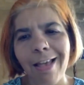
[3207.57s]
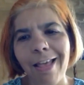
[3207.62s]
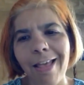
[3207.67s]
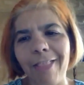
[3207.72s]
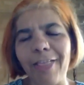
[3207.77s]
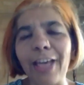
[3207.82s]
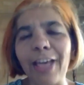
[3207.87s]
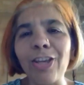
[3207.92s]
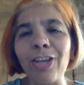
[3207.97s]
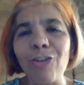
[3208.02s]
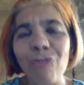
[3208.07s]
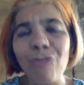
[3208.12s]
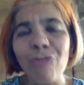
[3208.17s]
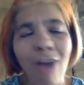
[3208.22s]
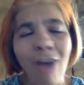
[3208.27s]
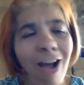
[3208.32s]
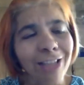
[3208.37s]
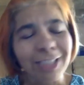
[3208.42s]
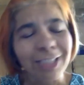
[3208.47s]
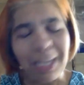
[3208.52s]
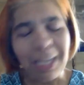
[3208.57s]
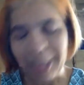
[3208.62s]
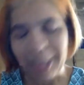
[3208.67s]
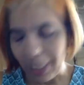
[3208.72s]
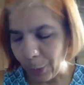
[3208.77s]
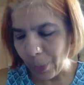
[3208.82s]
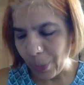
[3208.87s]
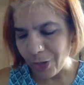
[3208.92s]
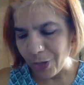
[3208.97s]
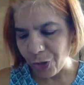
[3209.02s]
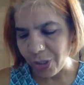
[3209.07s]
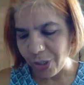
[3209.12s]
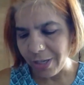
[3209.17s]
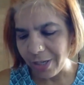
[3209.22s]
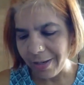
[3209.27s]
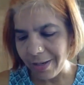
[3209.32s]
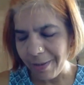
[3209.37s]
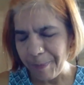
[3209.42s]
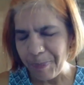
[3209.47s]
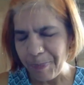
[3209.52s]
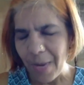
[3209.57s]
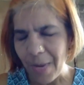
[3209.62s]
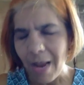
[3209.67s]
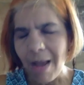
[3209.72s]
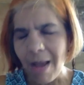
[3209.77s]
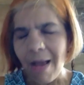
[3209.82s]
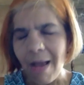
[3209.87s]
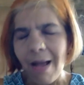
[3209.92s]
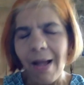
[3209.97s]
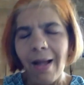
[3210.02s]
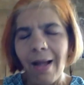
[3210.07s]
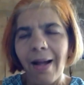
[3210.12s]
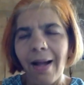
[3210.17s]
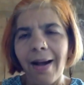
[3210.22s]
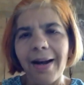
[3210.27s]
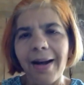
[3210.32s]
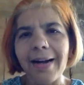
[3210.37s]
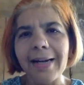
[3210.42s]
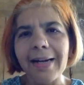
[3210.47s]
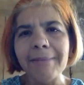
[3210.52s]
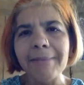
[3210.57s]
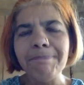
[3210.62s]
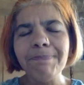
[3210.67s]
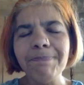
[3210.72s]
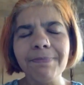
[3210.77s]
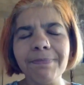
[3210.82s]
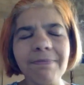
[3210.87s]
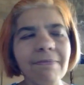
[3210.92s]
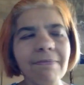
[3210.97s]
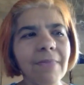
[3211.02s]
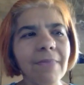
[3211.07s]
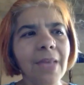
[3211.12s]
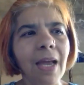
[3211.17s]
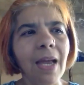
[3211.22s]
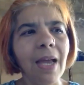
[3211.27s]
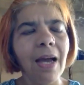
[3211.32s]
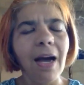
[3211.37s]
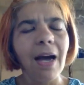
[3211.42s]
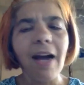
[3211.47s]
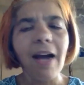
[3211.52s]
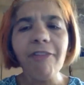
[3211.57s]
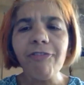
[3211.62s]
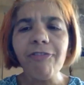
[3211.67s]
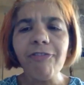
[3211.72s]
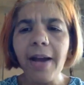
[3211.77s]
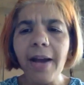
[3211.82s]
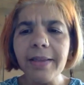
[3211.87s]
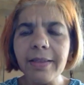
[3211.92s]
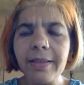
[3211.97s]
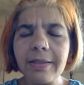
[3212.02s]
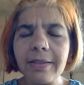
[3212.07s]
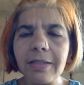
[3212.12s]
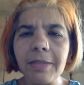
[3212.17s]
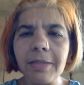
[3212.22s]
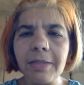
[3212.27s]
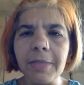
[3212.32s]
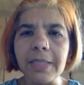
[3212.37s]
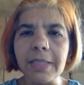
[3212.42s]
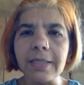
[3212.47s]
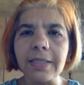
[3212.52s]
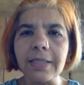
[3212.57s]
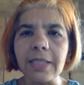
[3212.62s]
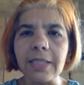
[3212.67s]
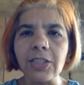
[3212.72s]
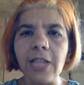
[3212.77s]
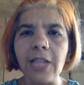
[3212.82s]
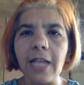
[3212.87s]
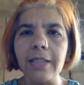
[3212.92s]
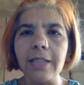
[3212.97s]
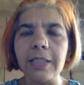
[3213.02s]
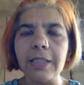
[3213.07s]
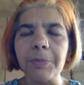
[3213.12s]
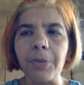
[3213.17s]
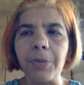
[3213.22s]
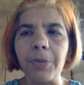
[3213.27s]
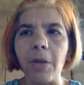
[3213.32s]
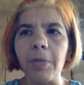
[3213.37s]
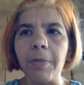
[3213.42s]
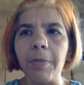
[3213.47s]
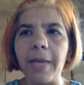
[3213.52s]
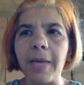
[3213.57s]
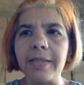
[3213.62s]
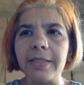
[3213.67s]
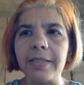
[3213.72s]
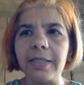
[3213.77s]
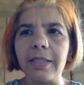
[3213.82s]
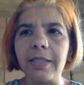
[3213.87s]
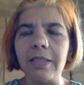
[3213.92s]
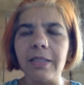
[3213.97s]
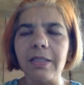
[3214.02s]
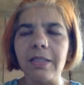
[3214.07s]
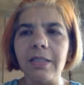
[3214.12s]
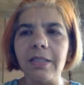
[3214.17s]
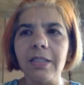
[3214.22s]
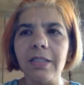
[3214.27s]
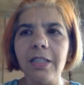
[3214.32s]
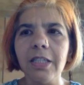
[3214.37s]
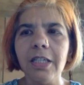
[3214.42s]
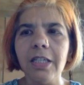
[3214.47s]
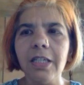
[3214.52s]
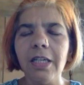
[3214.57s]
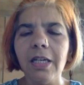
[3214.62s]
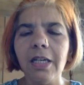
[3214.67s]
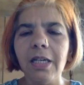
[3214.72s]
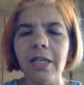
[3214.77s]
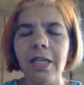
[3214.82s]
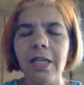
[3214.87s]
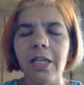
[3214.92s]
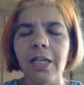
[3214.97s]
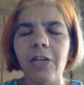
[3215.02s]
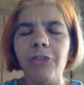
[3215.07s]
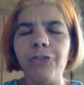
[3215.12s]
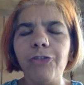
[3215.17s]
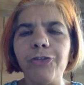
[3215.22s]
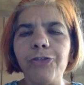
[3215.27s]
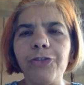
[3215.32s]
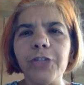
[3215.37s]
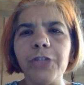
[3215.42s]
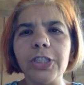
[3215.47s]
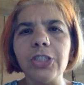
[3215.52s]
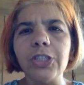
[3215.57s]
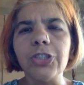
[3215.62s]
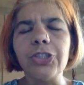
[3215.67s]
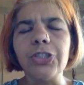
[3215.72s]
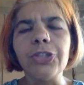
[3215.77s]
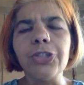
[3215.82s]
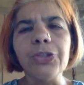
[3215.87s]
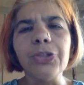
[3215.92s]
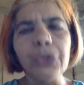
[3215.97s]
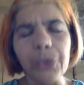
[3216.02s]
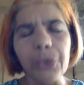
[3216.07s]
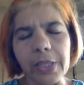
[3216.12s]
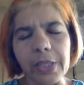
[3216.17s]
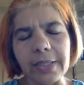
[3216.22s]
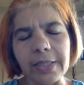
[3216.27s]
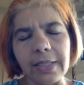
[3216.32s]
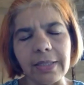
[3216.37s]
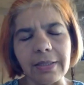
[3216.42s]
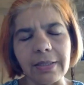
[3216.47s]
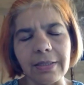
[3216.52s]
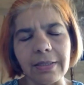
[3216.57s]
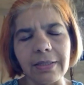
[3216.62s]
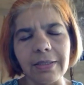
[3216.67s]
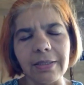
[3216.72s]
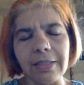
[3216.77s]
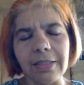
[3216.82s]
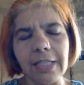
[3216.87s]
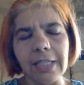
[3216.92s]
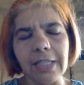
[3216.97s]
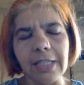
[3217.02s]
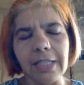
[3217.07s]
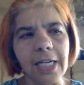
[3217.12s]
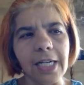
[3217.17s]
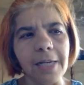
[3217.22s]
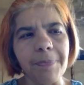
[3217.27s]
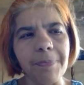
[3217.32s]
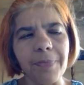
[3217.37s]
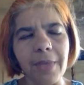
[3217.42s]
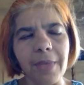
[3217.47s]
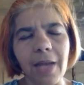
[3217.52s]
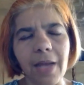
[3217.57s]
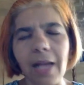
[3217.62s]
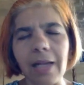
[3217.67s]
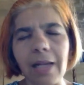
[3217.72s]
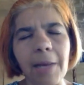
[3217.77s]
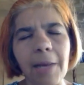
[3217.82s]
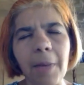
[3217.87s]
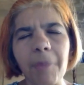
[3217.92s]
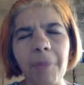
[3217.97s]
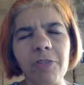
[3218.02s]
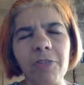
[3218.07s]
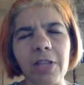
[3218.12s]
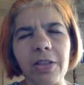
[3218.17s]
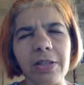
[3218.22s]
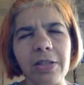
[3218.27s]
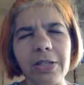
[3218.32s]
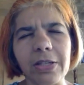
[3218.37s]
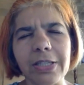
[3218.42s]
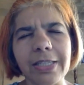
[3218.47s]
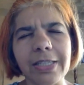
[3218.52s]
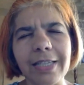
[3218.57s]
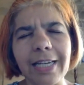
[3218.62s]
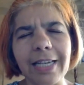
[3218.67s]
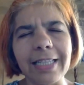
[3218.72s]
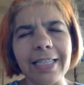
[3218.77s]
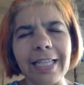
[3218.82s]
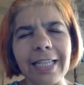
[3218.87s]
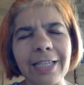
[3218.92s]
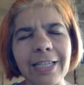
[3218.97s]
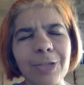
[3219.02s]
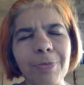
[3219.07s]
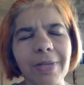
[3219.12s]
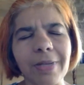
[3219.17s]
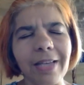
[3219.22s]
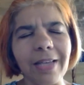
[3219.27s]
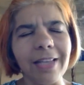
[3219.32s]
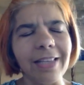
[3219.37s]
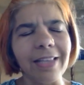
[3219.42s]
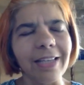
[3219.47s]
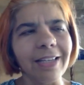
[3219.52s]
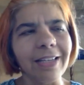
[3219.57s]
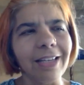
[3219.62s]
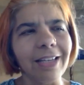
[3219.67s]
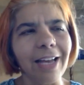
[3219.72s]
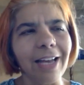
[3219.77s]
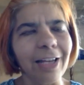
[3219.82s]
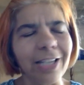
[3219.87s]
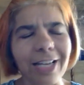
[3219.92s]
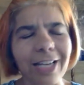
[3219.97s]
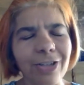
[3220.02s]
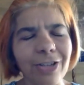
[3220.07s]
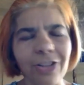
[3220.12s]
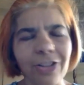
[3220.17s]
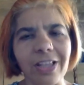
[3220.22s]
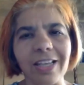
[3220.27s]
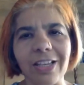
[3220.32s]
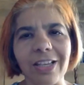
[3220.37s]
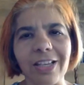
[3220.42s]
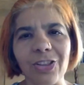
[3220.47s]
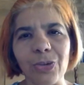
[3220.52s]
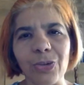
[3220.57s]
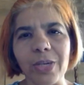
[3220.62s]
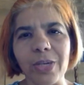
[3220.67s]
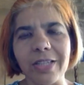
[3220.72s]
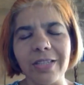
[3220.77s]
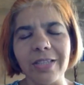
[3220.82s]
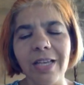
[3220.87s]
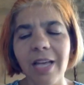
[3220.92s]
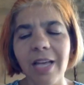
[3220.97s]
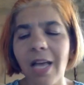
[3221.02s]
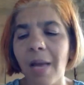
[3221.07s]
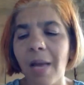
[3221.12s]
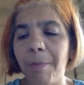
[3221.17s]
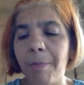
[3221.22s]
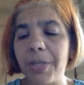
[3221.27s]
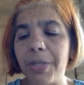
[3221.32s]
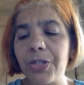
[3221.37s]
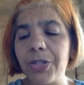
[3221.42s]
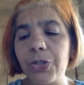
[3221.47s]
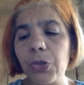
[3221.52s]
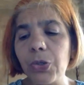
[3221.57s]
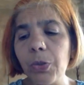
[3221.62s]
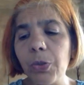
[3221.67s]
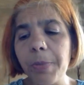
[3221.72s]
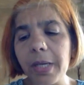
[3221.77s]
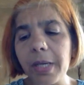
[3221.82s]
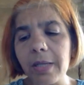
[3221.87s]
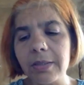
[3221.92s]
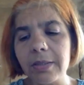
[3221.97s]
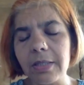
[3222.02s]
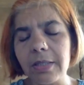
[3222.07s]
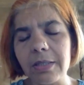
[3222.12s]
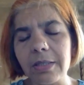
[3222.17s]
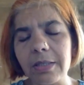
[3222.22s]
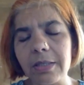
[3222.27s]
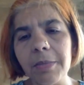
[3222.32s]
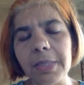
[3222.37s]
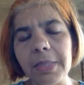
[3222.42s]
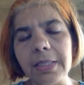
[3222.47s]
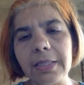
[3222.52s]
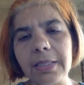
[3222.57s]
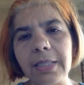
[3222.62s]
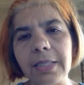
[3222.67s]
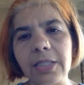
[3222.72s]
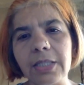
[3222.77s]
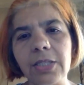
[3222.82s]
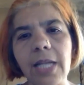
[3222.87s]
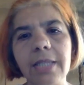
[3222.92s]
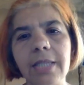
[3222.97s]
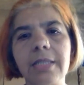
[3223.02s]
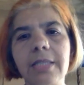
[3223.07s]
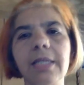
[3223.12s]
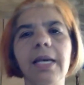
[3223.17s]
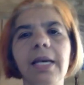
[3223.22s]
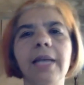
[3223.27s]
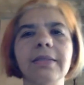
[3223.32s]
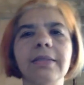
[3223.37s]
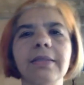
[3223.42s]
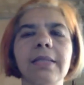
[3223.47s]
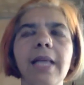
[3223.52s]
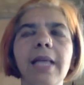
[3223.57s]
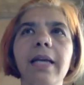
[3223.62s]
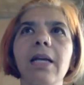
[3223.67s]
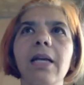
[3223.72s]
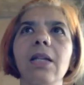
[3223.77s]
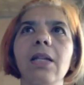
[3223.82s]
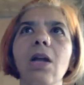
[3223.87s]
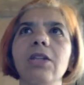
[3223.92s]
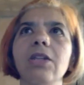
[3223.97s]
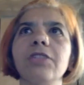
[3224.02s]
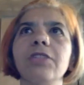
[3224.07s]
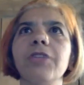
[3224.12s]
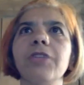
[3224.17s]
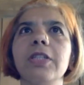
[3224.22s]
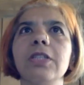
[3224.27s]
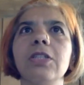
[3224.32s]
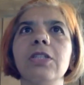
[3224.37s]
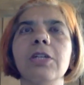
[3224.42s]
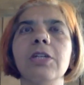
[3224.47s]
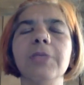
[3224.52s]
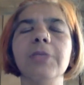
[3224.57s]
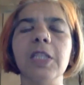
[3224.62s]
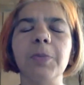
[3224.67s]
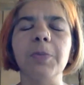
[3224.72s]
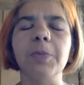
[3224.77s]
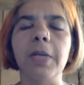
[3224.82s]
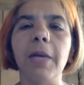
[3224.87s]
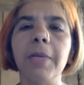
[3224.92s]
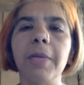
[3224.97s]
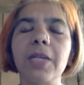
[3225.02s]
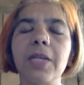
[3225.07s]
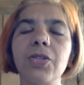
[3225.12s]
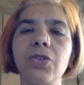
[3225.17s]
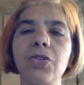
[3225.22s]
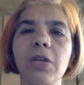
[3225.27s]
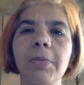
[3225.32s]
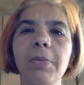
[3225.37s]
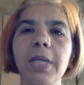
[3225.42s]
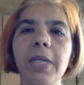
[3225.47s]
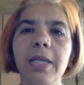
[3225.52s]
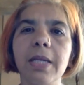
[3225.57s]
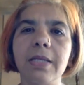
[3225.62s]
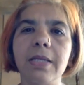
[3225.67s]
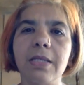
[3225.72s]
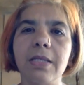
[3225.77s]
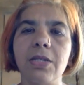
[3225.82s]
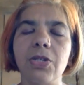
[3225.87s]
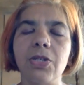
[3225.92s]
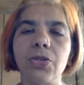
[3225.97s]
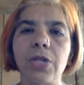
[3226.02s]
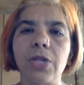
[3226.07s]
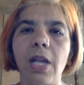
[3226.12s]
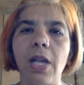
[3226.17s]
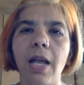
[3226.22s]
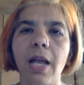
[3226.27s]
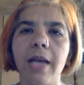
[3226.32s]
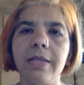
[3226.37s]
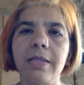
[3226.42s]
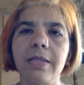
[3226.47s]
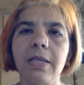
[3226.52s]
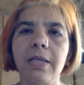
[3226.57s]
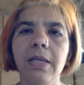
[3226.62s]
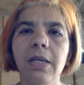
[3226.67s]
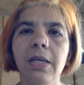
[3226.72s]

Thank you for asking that question. Um, I find the term intersectionality problematic for two reasons. Um, I'll come up with a third. I tend to be, I think, I tend to think in threes. But two, because the term intersectionality has, like a lot of other terms, has become extremely institutionalized.